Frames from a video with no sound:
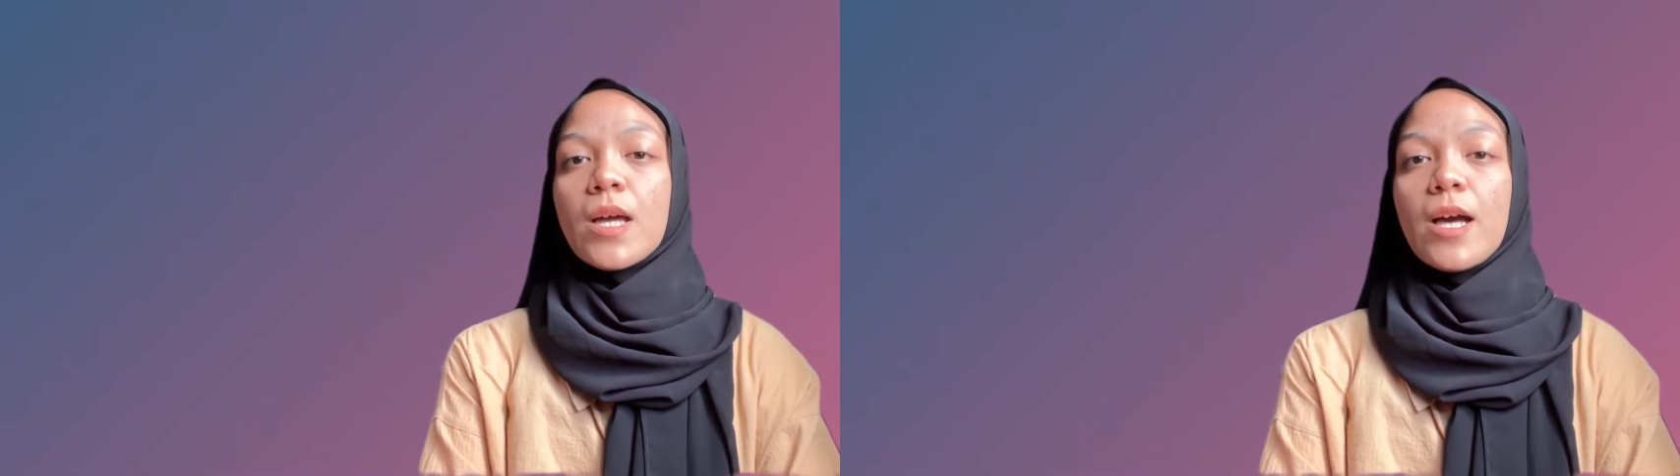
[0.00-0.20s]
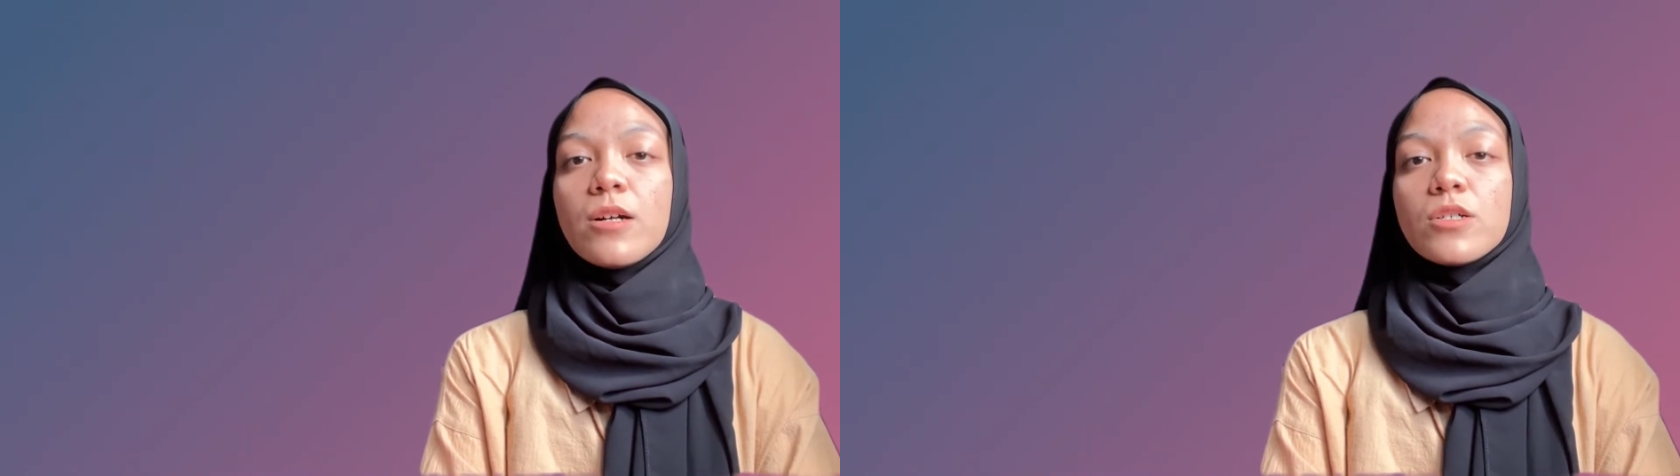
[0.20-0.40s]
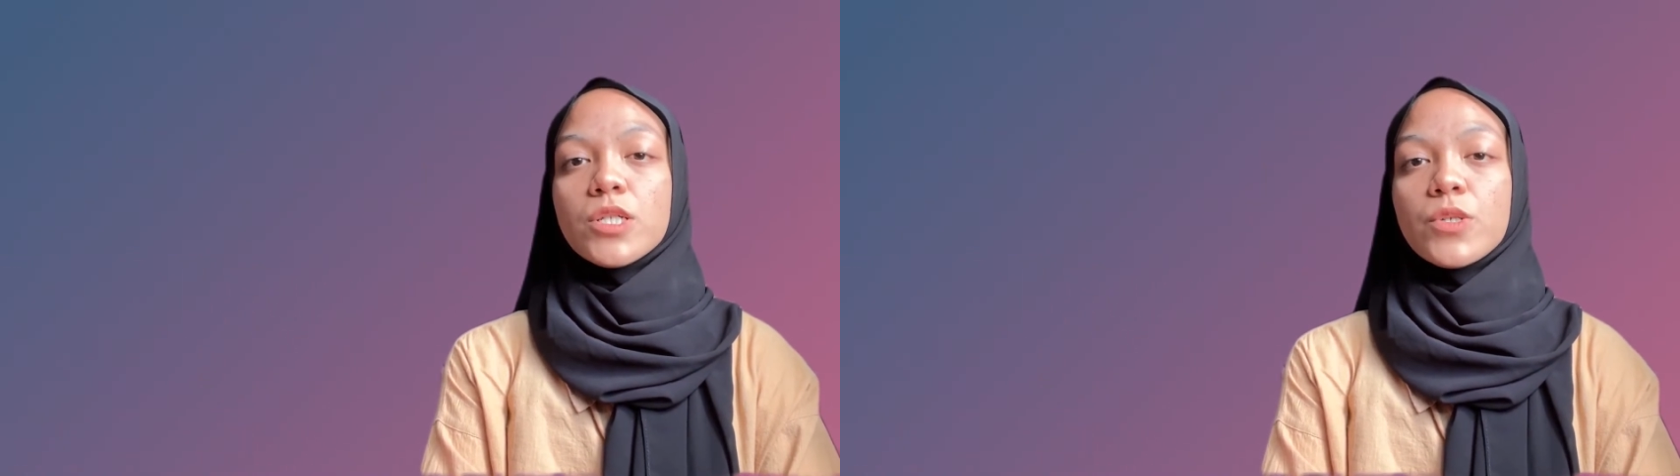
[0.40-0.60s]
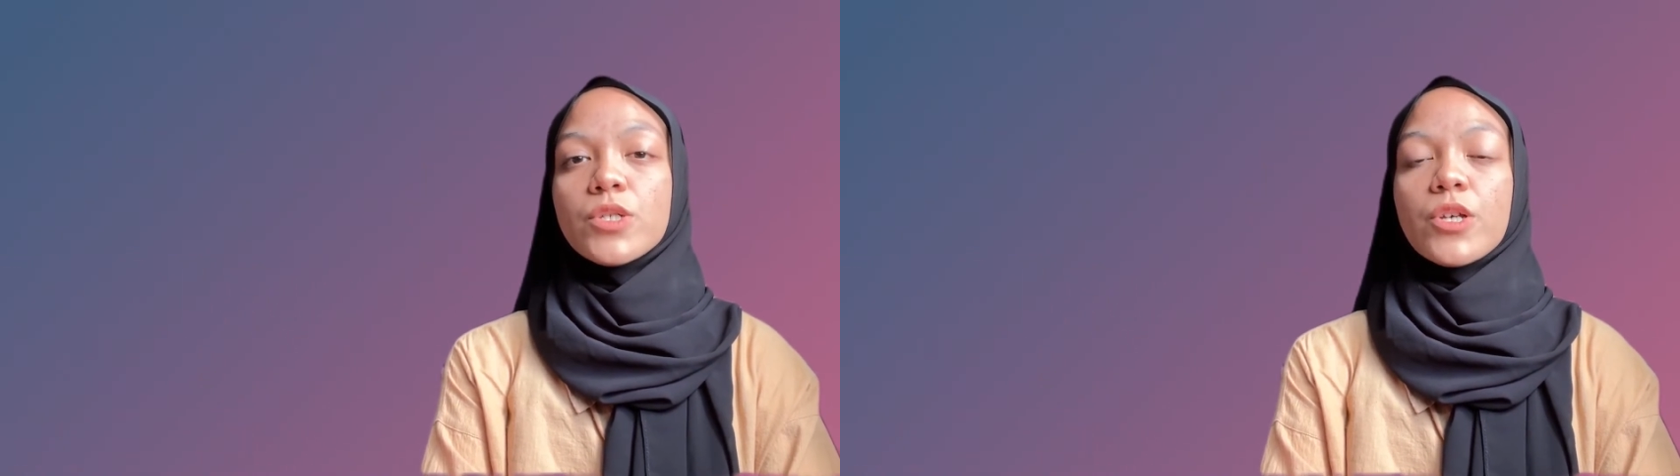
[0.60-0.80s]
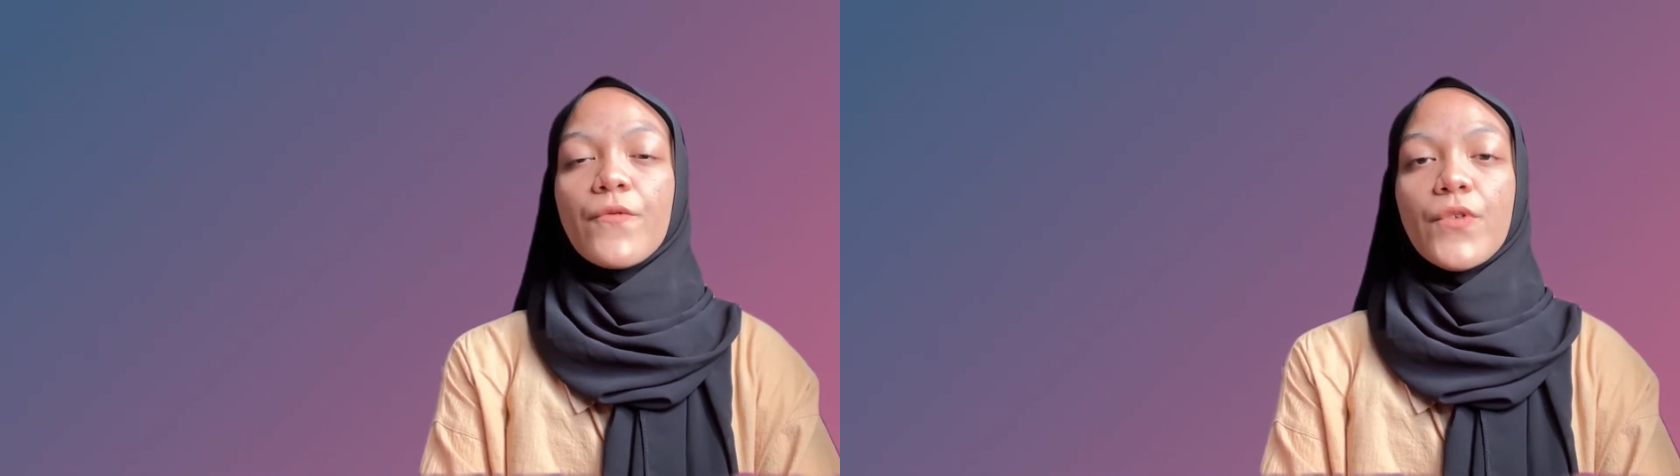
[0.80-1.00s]
I also
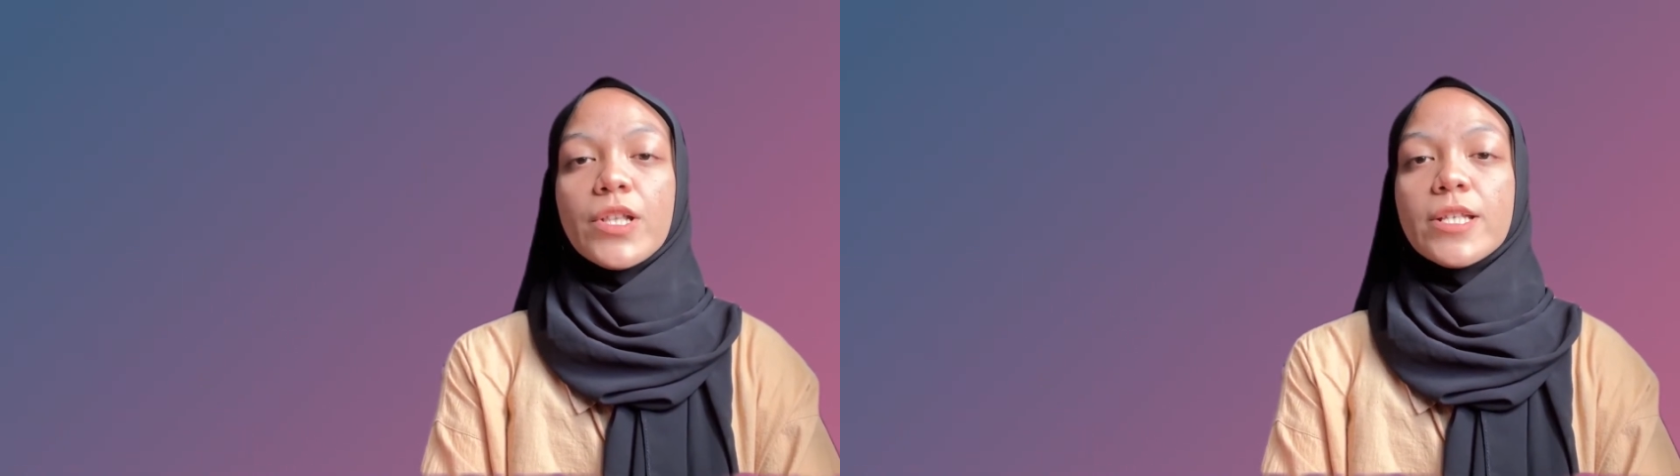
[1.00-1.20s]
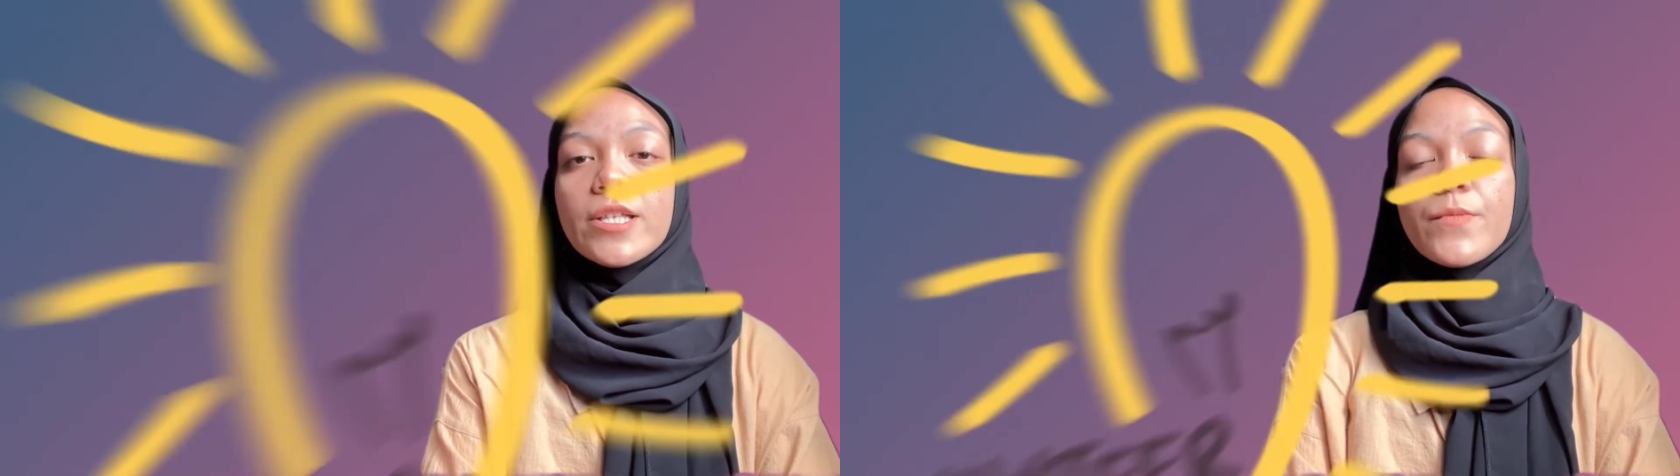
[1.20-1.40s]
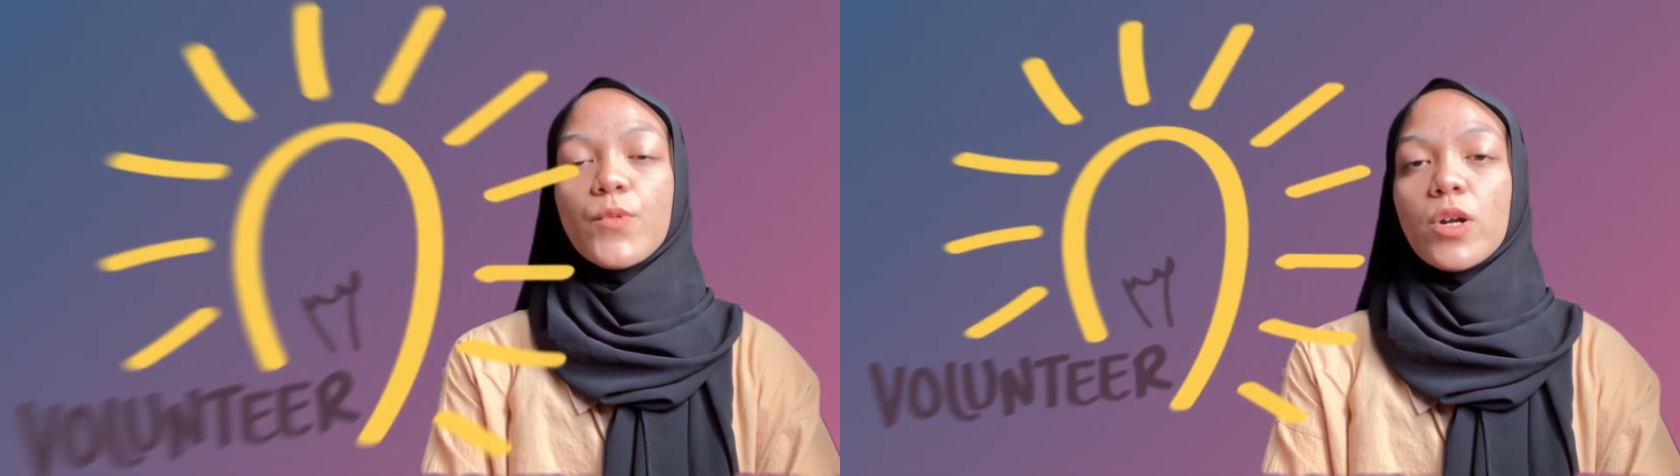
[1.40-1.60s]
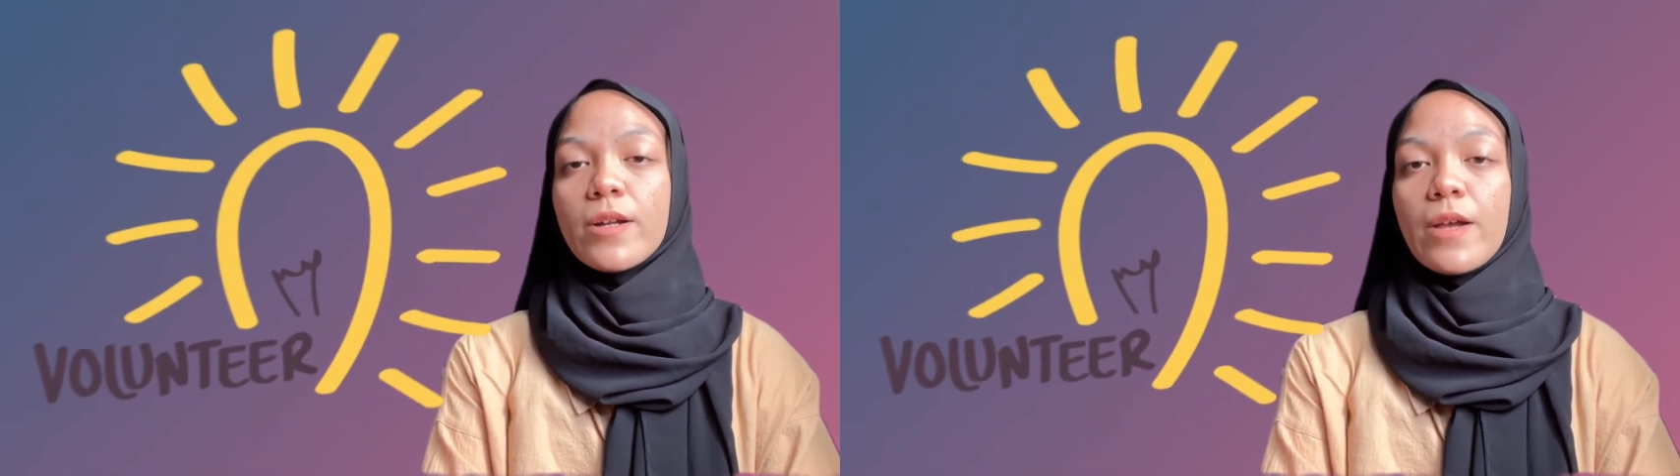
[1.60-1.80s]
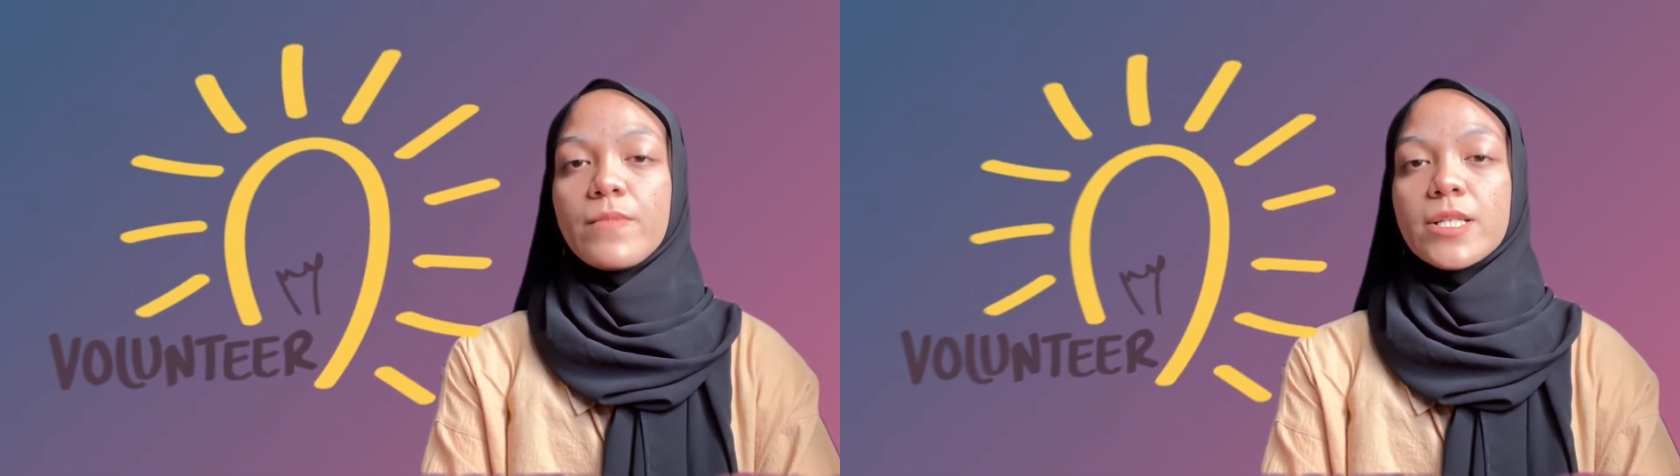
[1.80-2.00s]
joined volunteer
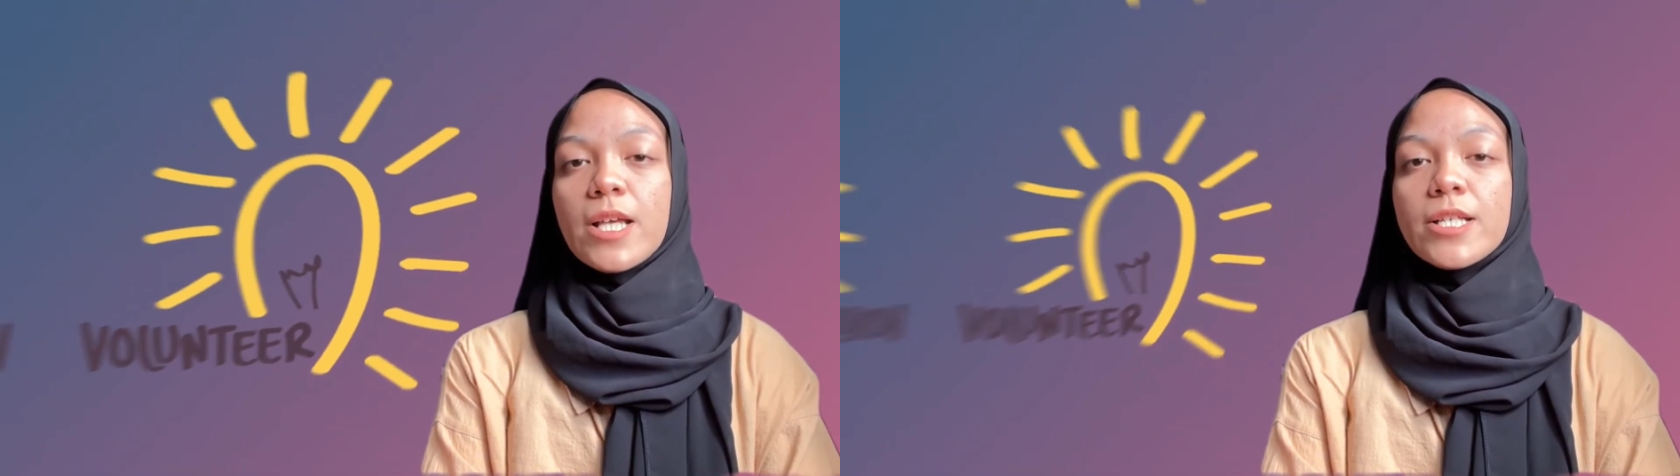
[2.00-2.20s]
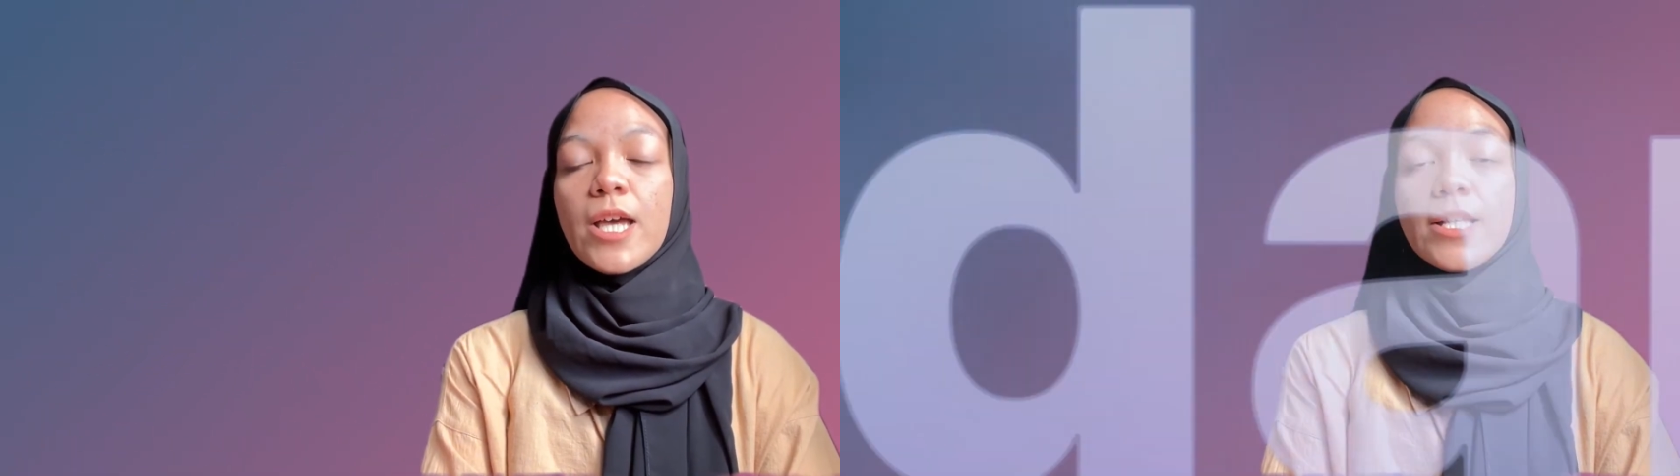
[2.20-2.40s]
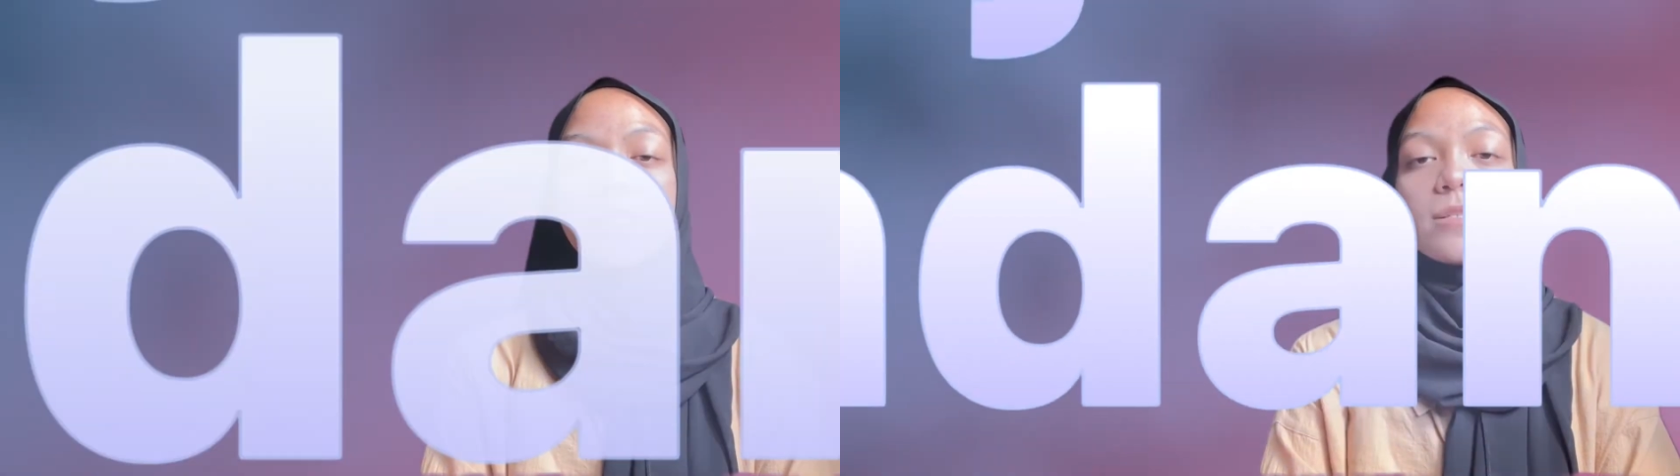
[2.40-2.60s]
programs such as